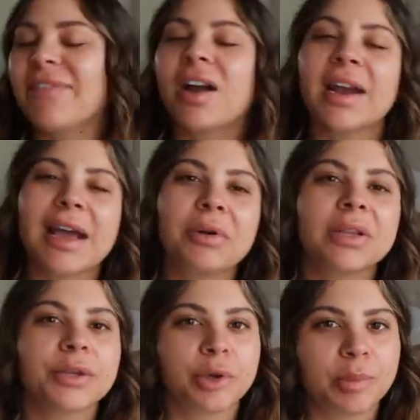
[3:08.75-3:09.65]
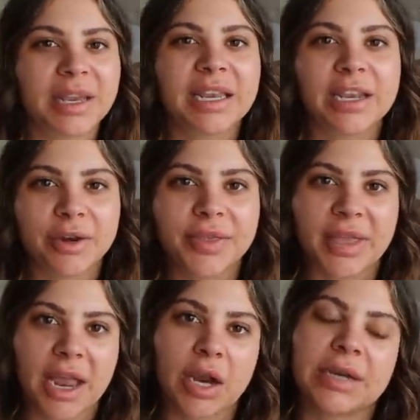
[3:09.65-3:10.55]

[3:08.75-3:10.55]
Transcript: I've gone out a little bit here and there,